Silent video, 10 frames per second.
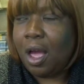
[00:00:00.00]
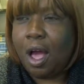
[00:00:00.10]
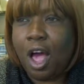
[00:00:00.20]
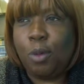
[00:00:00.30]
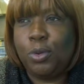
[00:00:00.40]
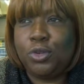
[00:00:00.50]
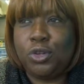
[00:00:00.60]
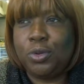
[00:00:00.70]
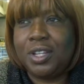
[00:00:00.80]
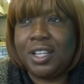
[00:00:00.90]
I would
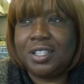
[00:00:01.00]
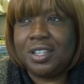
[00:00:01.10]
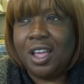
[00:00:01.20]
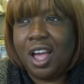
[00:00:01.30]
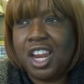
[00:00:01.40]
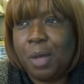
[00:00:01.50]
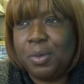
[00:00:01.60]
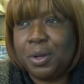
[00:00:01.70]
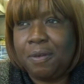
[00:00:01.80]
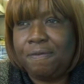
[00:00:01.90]
do this, and I'm
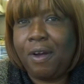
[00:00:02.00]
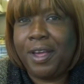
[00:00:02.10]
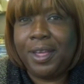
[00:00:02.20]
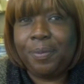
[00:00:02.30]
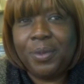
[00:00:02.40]
going to fight."